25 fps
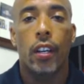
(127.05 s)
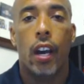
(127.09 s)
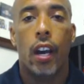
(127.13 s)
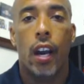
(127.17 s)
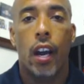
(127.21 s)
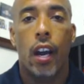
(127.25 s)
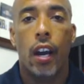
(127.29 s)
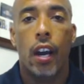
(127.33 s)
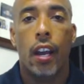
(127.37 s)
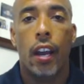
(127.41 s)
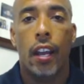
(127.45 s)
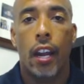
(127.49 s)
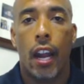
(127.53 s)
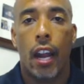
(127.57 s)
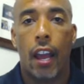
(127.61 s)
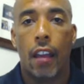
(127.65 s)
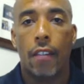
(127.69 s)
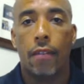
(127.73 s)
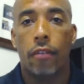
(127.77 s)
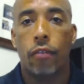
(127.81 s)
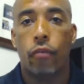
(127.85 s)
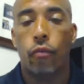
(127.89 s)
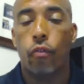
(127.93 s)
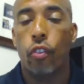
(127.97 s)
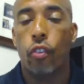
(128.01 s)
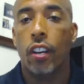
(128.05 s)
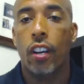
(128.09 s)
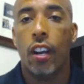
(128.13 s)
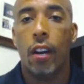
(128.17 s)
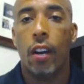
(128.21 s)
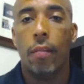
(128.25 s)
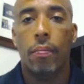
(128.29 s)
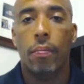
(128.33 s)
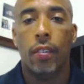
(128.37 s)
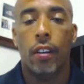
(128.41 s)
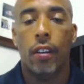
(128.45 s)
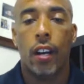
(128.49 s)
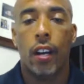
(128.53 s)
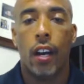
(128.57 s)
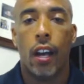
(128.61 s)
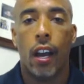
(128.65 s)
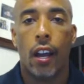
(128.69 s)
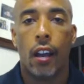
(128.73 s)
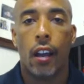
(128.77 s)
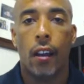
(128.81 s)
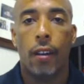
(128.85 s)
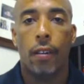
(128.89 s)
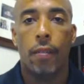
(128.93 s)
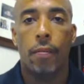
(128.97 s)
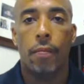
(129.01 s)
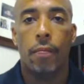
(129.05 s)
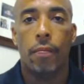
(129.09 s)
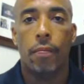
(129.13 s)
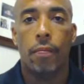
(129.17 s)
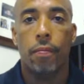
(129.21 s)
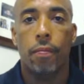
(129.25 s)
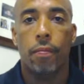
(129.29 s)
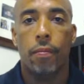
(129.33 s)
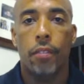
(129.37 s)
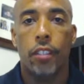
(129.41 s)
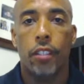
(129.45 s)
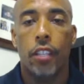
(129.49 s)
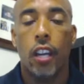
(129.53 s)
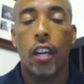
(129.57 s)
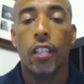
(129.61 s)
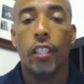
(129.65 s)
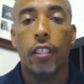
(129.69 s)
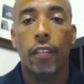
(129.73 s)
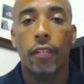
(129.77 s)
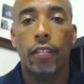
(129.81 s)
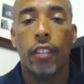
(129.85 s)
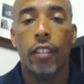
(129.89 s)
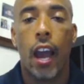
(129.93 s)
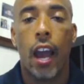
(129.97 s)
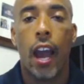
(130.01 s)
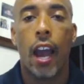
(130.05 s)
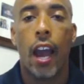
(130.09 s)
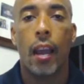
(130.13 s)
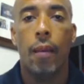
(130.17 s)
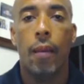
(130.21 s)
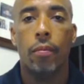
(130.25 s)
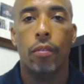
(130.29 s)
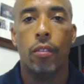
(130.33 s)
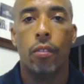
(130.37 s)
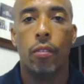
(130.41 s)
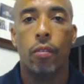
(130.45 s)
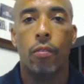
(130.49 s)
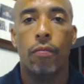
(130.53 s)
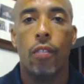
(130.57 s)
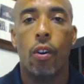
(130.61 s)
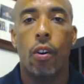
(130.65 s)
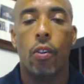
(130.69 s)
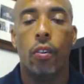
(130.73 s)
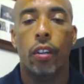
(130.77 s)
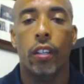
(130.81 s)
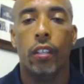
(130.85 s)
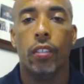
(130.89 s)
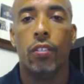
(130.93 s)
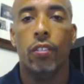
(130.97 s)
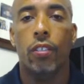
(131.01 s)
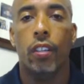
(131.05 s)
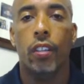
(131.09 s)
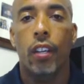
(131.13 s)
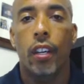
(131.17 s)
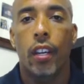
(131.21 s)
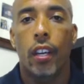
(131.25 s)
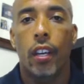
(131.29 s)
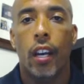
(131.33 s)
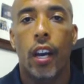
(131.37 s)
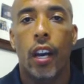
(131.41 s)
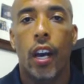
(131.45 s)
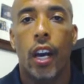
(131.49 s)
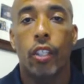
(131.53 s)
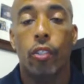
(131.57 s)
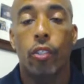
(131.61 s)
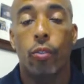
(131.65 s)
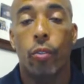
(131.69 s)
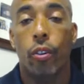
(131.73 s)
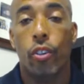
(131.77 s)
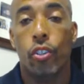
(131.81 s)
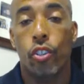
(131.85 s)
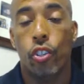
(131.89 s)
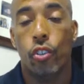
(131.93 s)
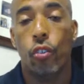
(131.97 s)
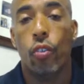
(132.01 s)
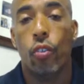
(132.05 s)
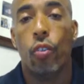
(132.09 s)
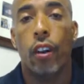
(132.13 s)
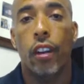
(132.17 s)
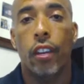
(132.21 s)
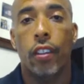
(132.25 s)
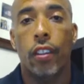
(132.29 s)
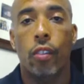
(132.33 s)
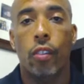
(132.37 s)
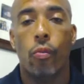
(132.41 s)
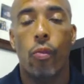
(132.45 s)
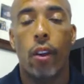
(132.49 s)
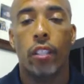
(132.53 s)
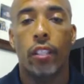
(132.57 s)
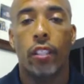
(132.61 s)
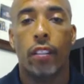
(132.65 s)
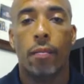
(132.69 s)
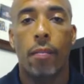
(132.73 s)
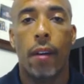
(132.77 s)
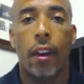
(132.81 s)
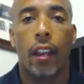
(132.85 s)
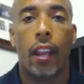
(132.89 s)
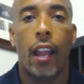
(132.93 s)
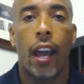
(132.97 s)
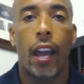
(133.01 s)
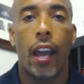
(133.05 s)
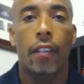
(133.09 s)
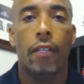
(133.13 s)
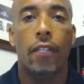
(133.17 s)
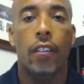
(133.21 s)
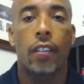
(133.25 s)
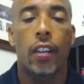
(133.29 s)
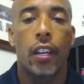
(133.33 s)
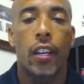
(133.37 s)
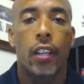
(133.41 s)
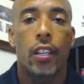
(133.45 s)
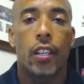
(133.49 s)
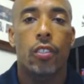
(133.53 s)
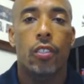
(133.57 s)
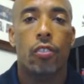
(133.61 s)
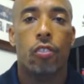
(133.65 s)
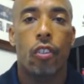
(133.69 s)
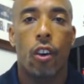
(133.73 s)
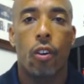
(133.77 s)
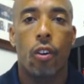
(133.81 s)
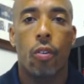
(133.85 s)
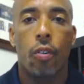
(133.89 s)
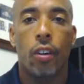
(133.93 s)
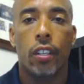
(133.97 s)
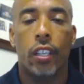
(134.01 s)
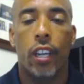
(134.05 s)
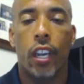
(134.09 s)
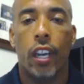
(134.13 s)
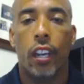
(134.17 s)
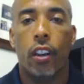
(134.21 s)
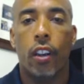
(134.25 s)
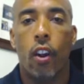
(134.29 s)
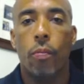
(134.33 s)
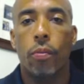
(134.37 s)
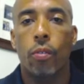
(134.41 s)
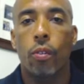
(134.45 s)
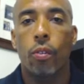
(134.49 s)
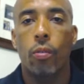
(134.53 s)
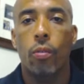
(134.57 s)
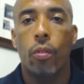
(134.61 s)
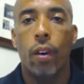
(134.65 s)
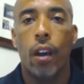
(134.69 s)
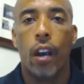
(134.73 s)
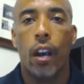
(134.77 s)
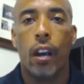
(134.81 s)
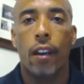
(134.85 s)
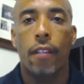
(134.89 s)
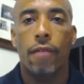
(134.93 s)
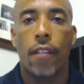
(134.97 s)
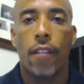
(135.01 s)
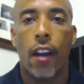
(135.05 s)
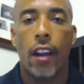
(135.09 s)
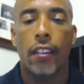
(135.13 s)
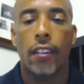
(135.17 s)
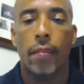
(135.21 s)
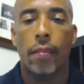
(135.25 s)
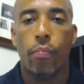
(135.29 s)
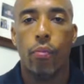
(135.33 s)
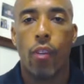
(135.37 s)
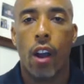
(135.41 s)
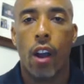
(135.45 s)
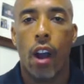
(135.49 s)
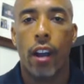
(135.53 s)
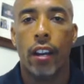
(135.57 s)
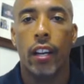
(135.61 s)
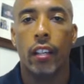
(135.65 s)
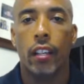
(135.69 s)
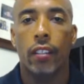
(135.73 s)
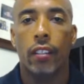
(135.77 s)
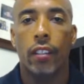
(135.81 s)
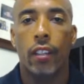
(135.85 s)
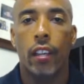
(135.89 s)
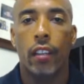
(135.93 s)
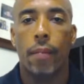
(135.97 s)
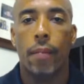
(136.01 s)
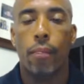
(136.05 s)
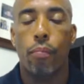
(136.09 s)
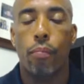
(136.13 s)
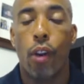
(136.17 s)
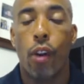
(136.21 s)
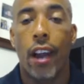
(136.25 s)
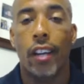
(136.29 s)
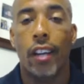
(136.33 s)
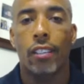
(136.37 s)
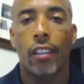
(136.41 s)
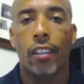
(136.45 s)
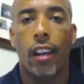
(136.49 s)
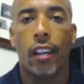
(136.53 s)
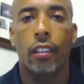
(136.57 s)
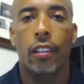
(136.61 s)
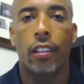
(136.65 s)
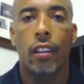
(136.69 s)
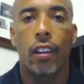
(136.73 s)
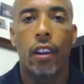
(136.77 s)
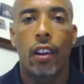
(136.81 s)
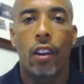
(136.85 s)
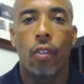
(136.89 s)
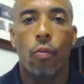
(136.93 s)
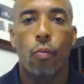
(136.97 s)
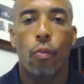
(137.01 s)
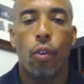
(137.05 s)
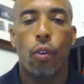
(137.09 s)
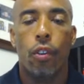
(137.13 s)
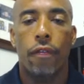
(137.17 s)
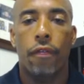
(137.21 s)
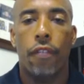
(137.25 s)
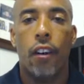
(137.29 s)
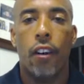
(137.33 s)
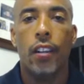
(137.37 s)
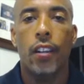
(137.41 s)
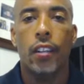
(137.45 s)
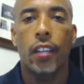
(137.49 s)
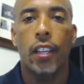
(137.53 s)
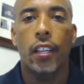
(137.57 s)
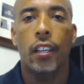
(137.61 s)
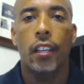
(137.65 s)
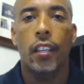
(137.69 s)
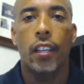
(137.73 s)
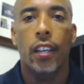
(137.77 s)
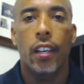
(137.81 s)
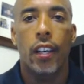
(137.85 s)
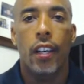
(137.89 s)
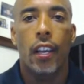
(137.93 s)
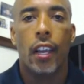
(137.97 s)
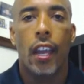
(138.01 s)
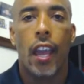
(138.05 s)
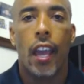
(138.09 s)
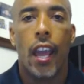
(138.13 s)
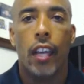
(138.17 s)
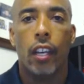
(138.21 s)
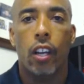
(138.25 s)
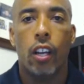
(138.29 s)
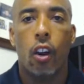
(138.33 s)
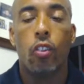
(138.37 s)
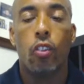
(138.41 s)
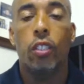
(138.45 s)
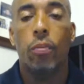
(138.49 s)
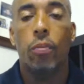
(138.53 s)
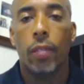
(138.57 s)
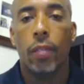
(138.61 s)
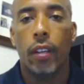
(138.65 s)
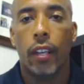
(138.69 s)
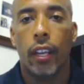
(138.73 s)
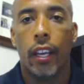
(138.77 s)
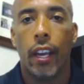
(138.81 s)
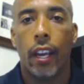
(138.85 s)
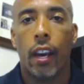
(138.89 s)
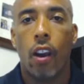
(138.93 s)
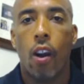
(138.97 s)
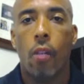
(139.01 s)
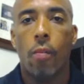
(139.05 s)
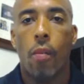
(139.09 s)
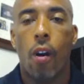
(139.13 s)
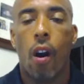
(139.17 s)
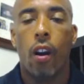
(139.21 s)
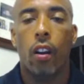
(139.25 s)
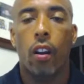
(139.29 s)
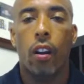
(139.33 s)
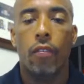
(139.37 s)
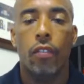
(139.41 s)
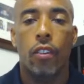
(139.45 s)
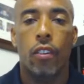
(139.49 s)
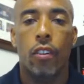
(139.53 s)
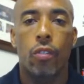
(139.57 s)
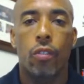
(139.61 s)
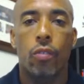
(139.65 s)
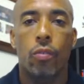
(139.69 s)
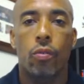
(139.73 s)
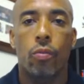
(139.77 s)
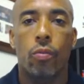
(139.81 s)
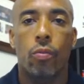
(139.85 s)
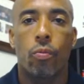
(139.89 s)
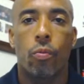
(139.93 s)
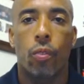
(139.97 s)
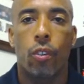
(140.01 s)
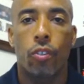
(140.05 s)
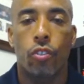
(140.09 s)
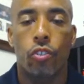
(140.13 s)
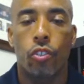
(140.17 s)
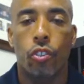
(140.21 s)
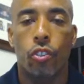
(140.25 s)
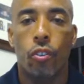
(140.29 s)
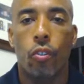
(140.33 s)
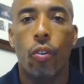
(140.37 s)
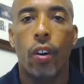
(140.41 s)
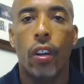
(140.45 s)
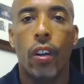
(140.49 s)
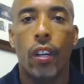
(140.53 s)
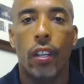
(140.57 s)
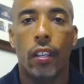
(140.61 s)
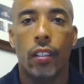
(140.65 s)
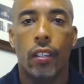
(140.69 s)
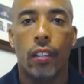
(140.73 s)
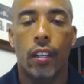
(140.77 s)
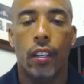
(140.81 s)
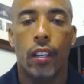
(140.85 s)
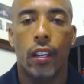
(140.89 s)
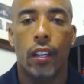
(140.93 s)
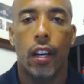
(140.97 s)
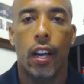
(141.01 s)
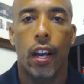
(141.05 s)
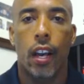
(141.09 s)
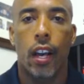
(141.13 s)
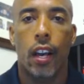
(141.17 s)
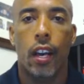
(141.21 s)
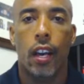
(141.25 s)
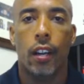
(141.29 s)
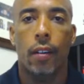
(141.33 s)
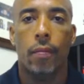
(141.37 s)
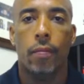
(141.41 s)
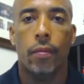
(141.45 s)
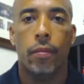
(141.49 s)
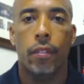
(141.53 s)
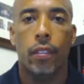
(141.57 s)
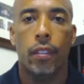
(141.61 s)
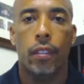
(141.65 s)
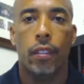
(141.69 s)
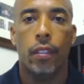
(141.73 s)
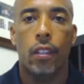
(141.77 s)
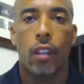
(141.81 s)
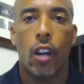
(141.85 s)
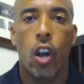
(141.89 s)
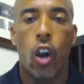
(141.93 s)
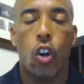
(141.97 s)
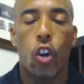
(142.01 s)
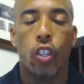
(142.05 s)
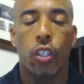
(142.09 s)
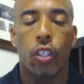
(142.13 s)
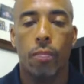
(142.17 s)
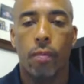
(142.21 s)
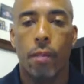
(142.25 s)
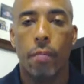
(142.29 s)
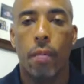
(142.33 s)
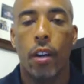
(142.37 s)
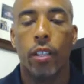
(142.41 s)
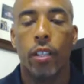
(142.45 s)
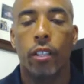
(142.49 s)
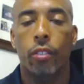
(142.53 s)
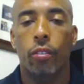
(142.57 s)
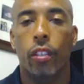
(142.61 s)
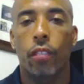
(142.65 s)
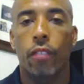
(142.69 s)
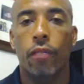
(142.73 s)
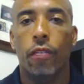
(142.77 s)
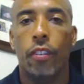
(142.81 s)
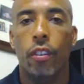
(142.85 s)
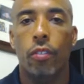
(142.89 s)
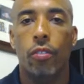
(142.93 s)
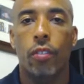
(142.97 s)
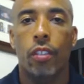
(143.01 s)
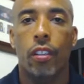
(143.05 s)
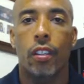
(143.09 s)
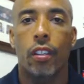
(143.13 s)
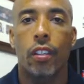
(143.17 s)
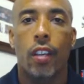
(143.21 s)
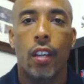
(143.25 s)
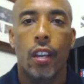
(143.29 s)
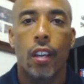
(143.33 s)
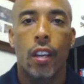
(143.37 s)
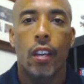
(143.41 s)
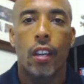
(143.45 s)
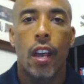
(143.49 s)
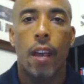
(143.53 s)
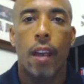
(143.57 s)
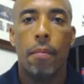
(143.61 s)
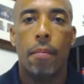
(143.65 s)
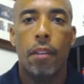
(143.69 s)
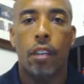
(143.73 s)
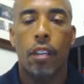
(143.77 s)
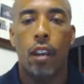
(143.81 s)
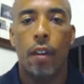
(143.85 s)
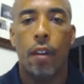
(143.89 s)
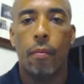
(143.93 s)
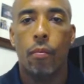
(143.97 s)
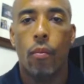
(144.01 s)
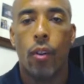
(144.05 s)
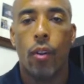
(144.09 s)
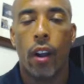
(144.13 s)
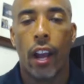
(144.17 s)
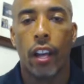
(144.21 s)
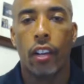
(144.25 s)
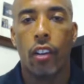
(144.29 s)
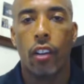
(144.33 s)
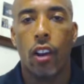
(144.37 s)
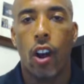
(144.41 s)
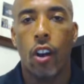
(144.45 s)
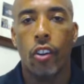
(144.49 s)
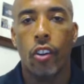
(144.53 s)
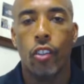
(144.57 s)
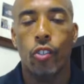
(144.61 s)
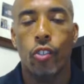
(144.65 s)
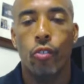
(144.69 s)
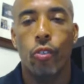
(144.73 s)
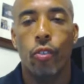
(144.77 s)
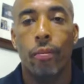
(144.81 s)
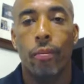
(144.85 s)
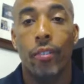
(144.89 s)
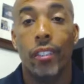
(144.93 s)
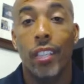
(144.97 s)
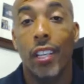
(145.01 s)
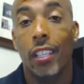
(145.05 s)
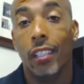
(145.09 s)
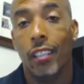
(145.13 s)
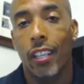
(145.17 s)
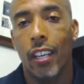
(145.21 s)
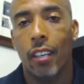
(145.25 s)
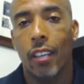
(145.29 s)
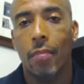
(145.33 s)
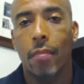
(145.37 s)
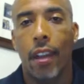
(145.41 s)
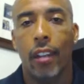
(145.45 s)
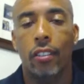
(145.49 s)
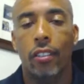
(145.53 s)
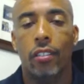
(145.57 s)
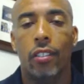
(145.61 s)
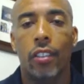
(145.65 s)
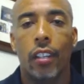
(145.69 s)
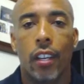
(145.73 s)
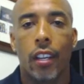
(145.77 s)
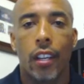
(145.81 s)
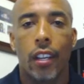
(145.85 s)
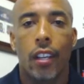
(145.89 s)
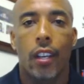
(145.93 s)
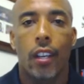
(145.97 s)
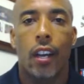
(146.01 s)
Uh, and I've freed up um, tons of time to focus, uh, to enjoy the rest of my life. So again, hope you uh, find the product and the project worth funding. And ultimately, I hope all of you will join ultimate muscle confusion and become what I call UMC teammates.